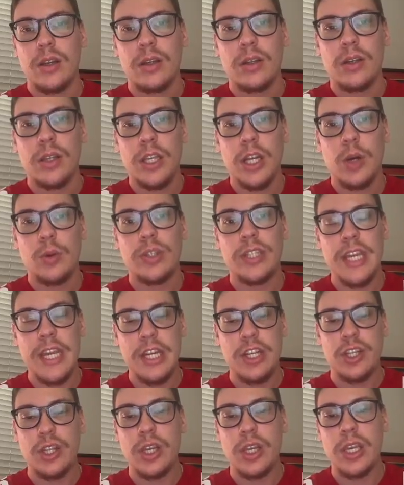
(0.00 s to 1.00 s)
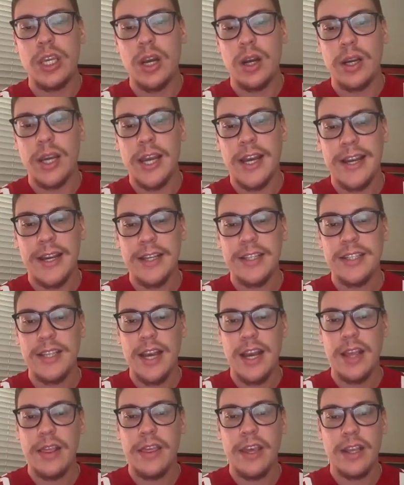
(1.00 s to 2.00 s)
you know, teach the young guys.
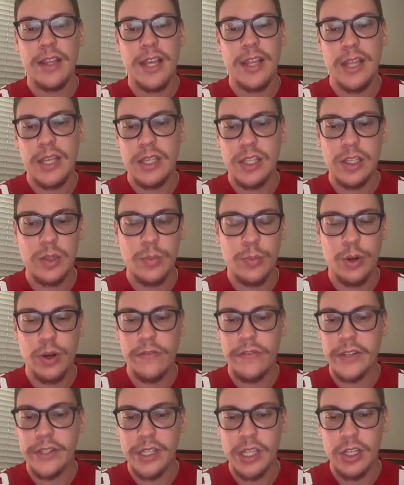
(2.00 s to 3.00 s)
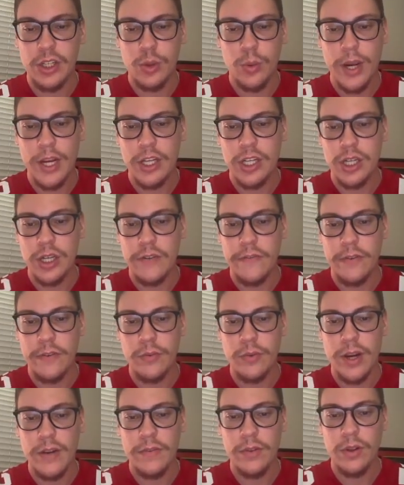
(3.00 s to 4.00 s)
I think that this is a perfect situation for
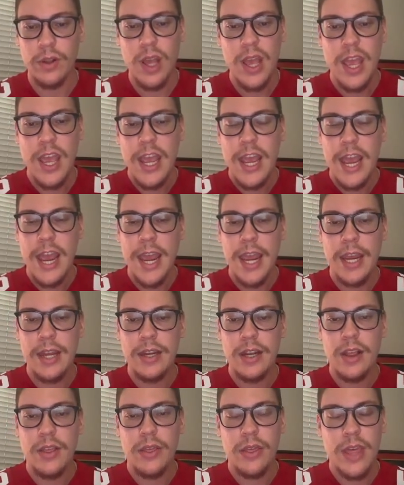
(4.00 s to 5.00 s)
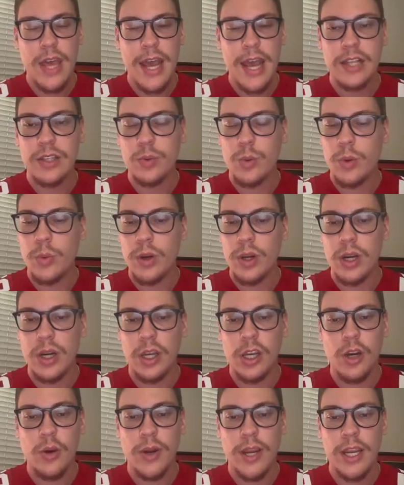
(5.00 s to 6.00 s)
Revel, and that's what we're going
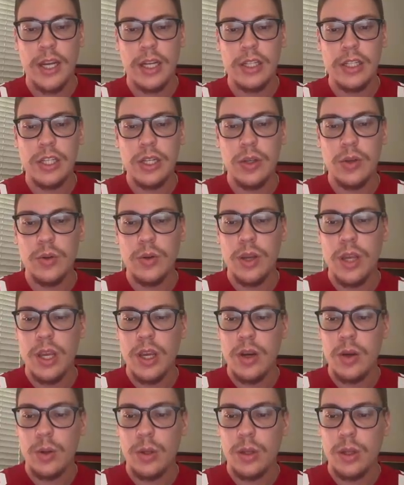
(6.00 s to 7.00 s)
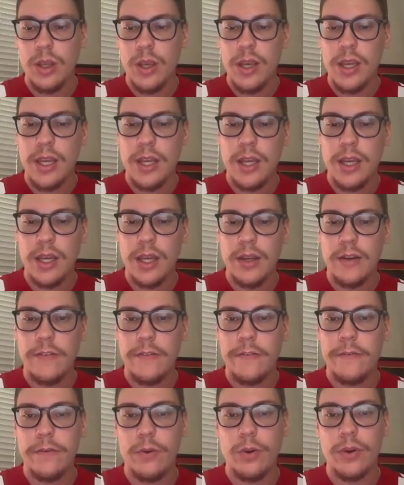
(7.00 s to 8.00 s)
to go ahead and do
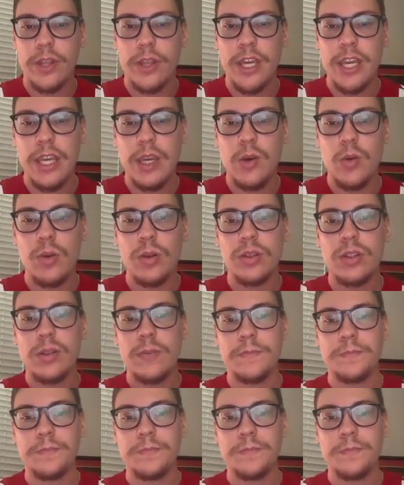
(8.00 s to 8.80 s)
for the Eagles.